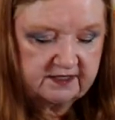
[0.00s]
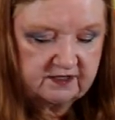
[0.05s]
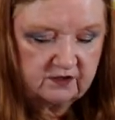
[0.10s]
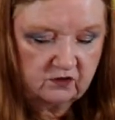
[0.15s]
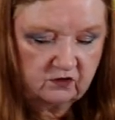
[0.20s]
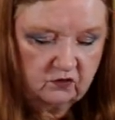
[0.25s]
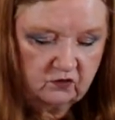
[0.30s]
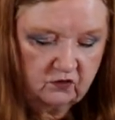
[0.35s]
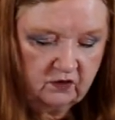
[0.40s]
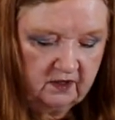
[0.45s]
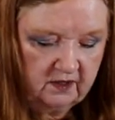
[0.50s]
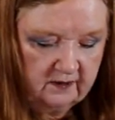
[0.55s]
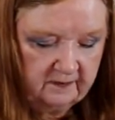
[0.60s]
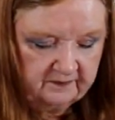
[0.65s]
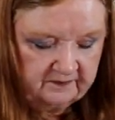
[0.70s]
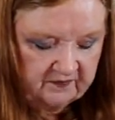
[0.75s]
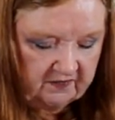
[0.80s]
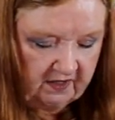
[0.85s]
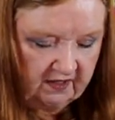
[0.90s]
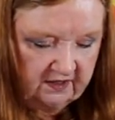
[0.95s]
So
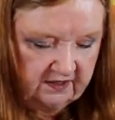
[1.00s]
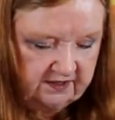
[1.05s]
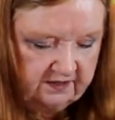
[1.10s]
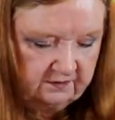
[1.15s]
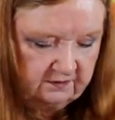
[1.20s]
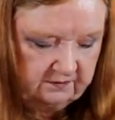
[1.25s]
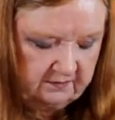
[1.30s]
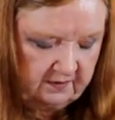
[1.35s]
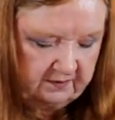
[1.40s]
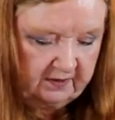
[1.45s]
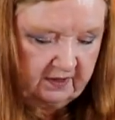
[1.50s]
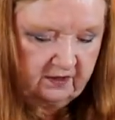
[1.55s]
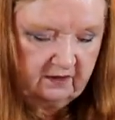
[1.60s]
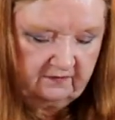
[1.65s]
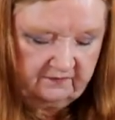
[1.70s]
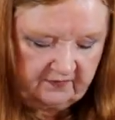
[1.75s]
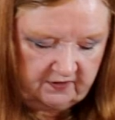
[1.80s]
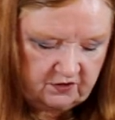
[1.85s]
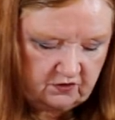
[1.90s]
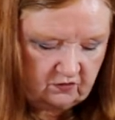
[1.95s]
I guess it would be better
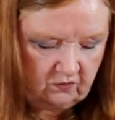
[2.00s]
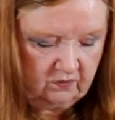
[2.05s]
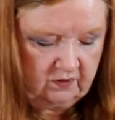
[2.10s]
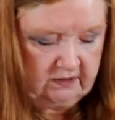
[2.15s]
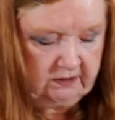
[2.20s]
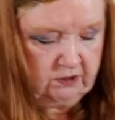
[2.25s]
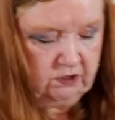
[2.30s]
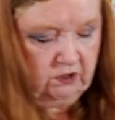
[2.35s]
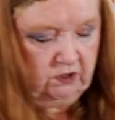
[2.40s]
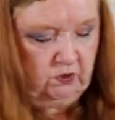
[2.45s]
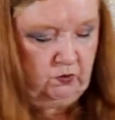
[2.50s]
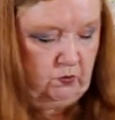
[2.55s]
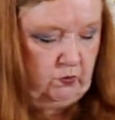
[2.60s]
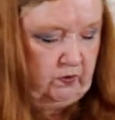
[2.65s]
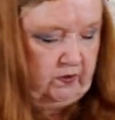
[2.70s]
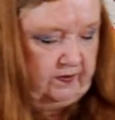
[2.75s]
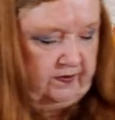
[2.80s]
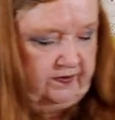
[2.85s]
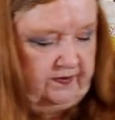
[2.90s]
if I showed it to you